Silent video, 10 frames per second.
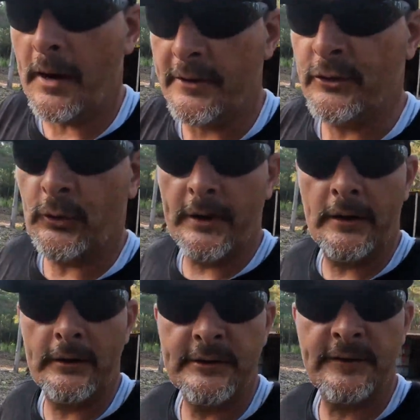my
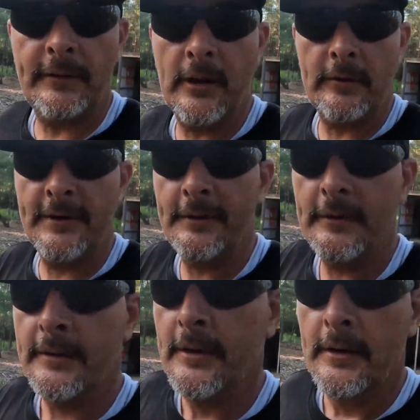adrenaline's flowing,
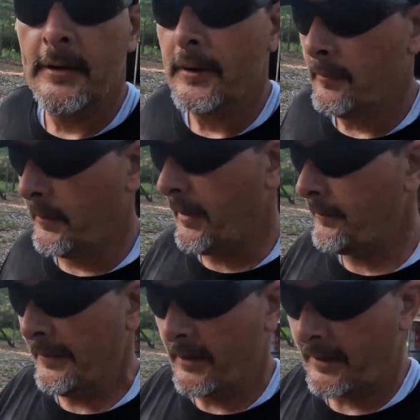but I feel